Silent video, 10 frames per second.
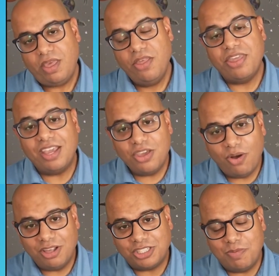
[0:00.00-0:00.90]
Thank you
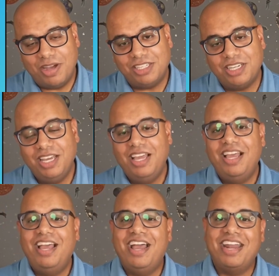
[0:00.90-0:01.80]
all so much.
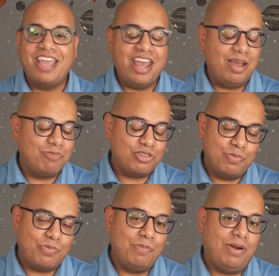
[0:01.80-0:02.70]
And again, I'm
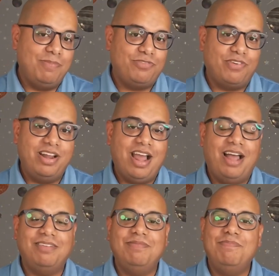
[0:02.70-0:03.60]
super bummed for
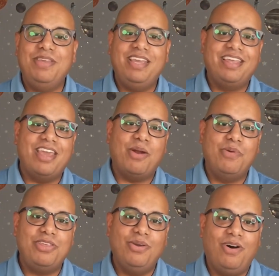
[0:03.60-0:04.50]
not being there
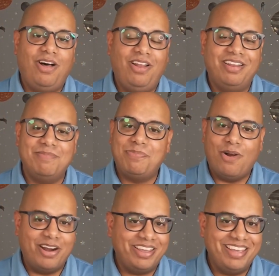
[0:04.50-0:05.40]
with you all and
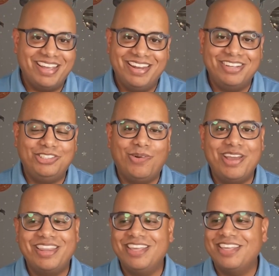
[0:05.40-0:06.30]
partying and
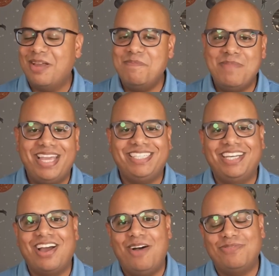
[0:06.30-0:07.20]
enjoying this amazing
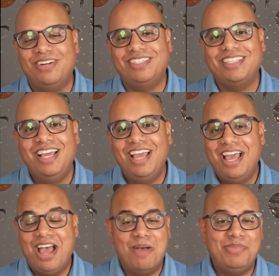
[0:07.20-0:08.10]
conference.
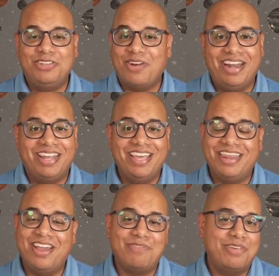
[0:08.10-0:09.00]
I've been trying to get
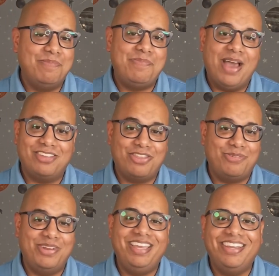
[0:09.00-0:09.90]
there for the past
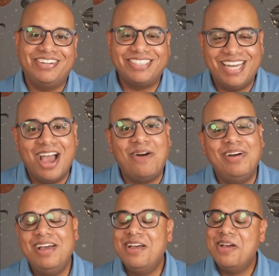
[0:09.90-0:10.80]
3 years now,
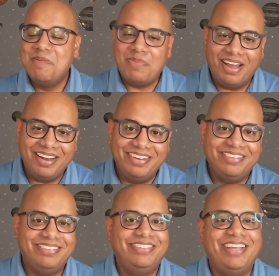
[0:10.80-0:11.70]
but
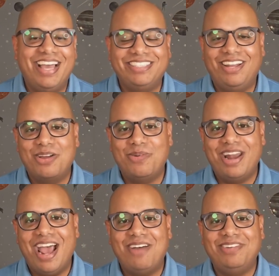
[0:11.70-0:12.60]
as luck would
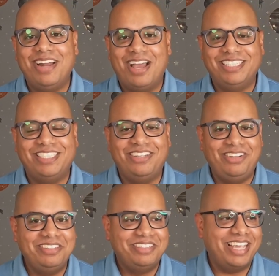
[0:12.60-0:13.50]
have it, I
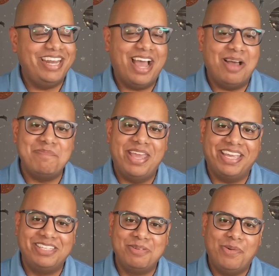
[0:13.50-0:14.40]
still cannot make
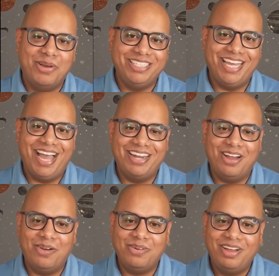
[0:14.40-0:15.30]
it to Boise,
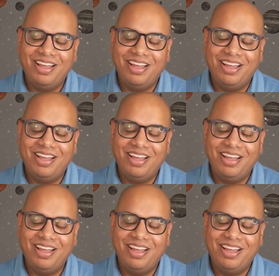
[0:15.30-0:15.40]
Idaho.